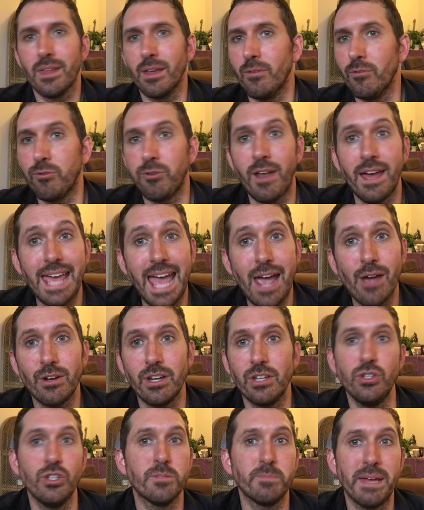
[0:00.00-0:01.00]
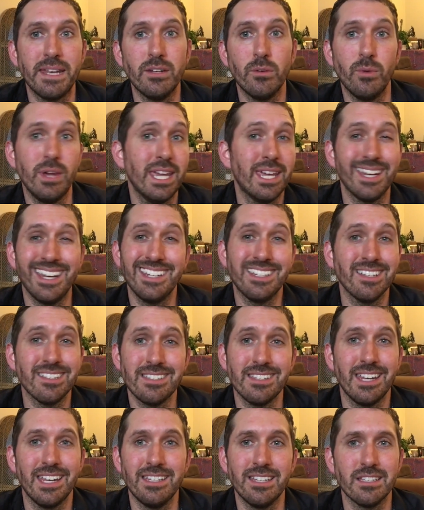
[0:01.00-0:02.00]
fly out and you spend a week and it
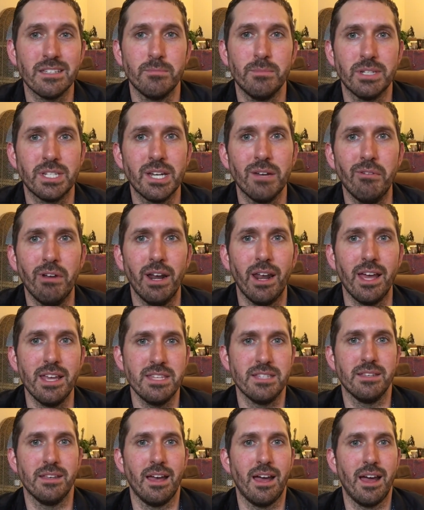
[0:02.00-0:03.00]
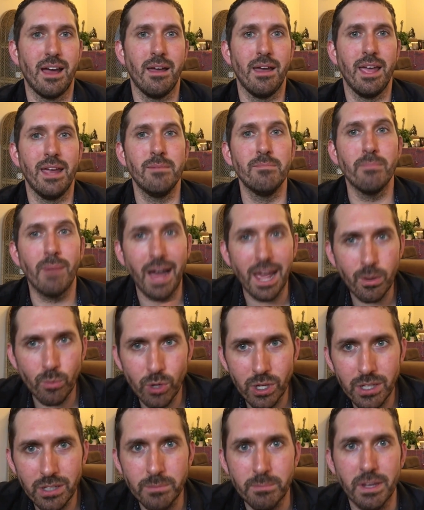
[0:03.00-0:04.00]
doesn't, it doesn't materialize. In my
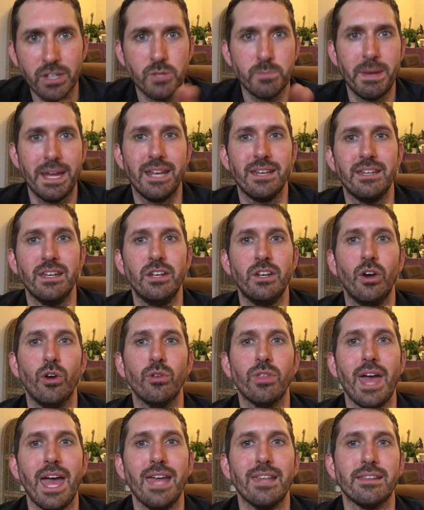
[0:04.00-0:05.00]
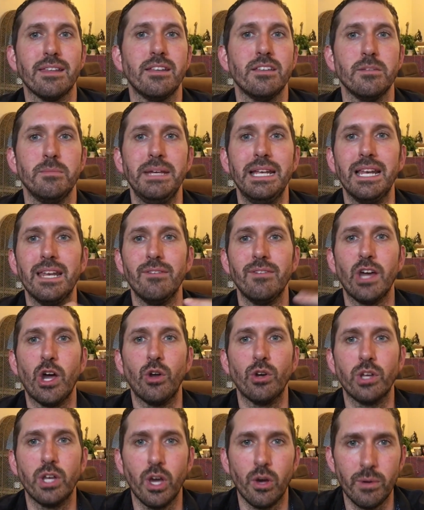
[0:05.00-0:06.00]
world, much better to know that than to be living
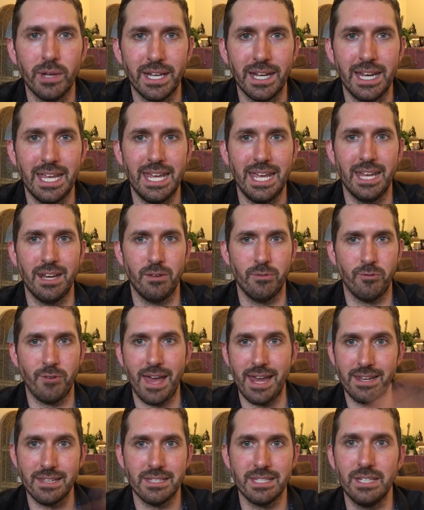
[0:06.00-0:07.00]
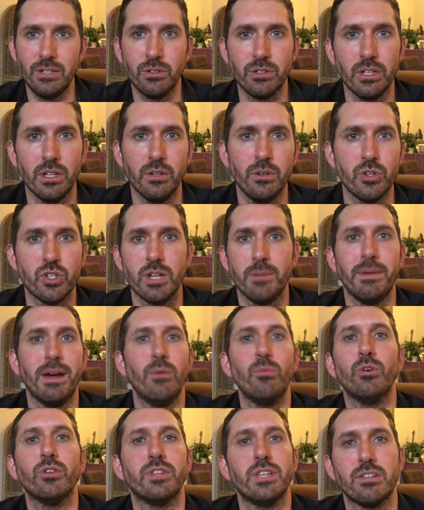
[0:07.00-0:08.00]
ongoingly in a fantasy or delusion about
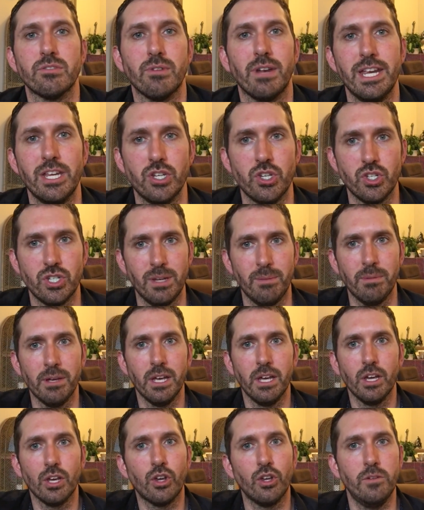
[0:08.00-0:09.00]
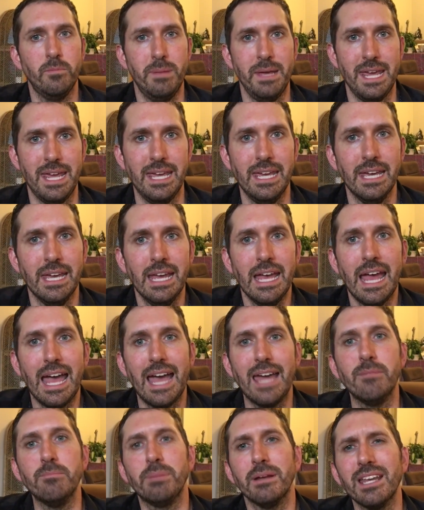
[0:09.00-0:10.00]
what this relationship could be.
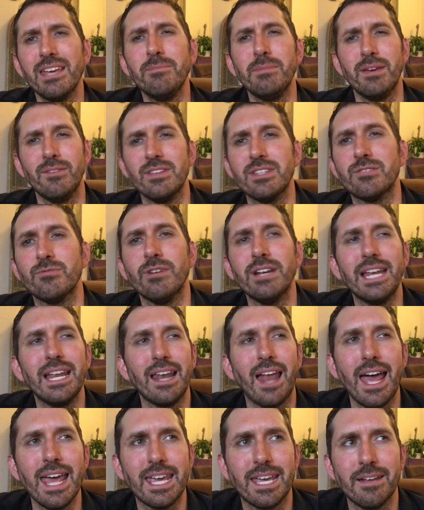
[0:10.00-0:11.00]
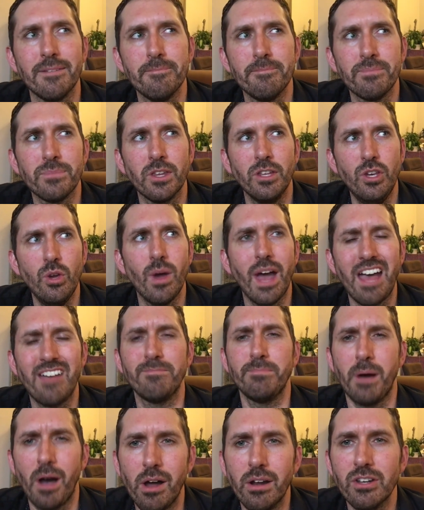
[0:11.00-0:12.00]
And believe me, if it's really like you have
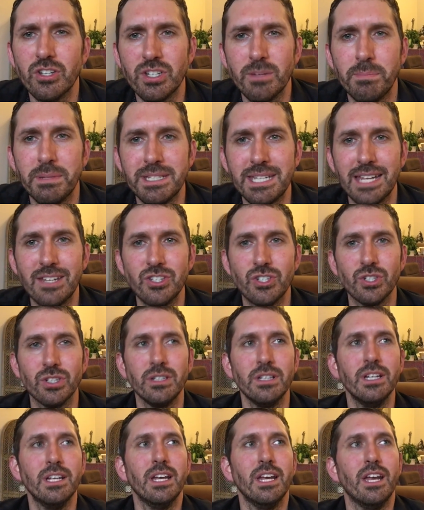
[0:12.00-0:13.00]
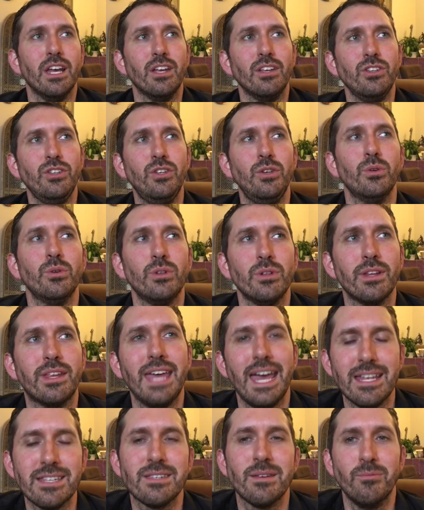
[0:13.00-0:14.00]
partnership potential, you'll
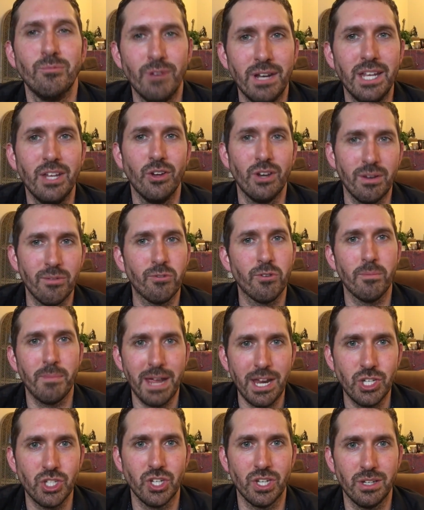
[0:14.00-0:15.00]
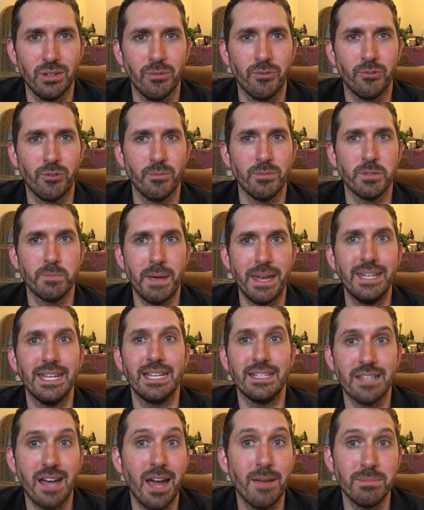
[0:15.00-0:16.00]
get some really good information from spending
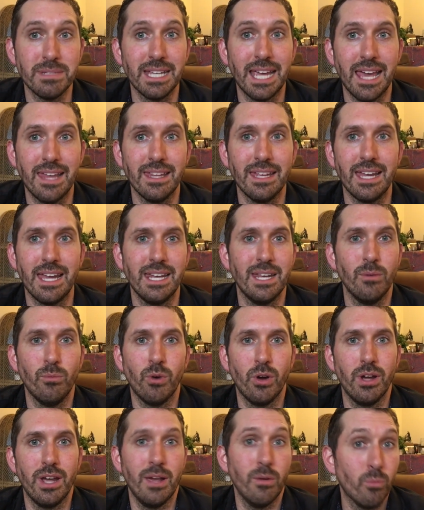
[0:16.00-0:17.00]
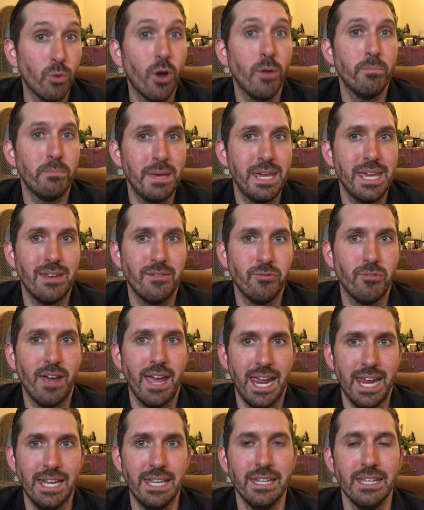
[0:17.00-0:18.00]
time together, and it, wo- it won't be in
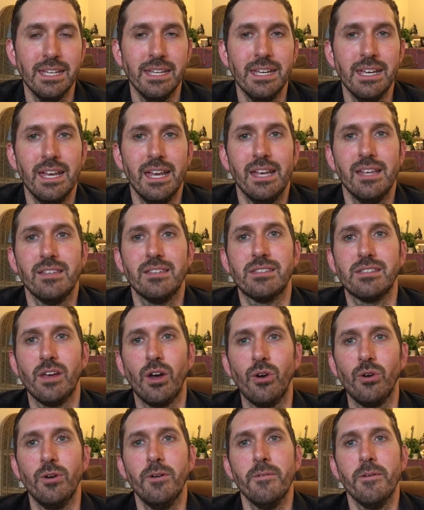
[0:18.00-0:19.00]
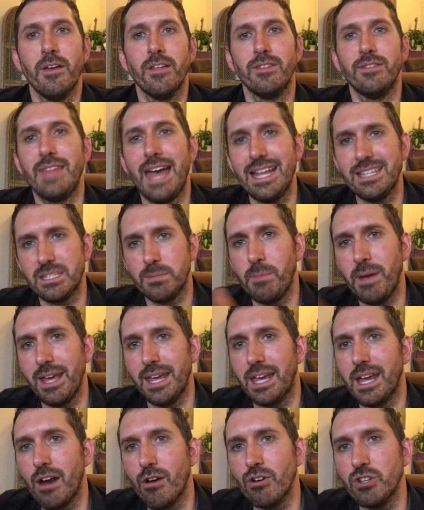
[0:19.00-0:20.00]
vain. So that's my
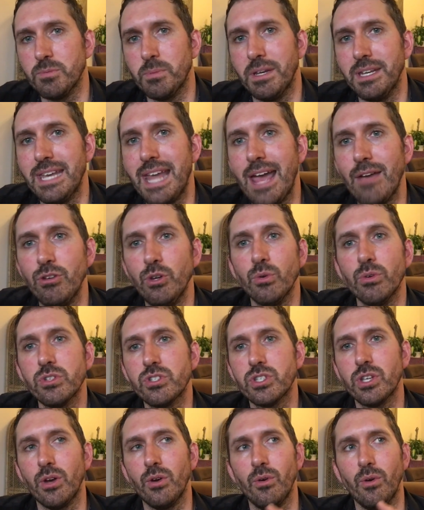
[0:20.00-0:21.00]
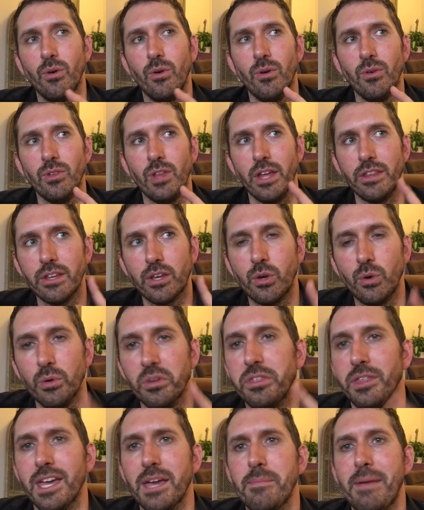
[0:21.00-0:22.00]
encouragement. Now, you also, the other cool
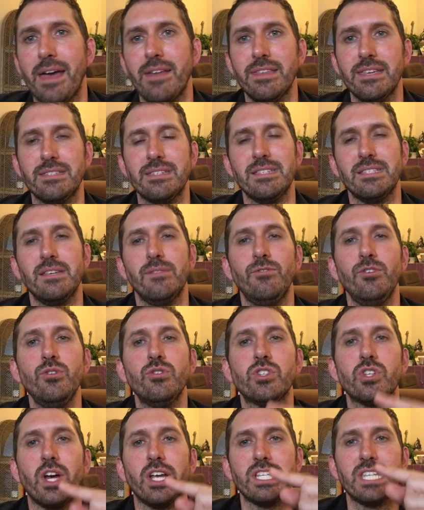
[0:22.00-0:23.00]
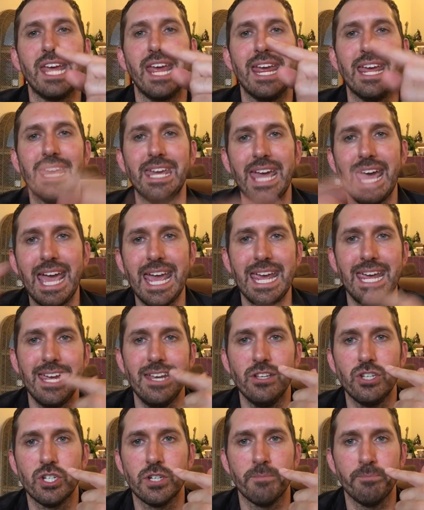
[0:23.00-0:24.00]
thing about this is if you start to
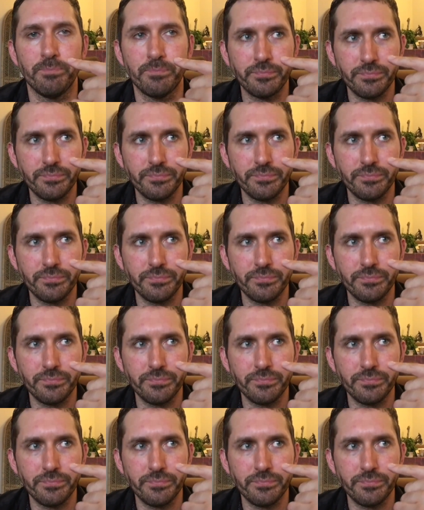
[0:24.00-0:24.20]
engage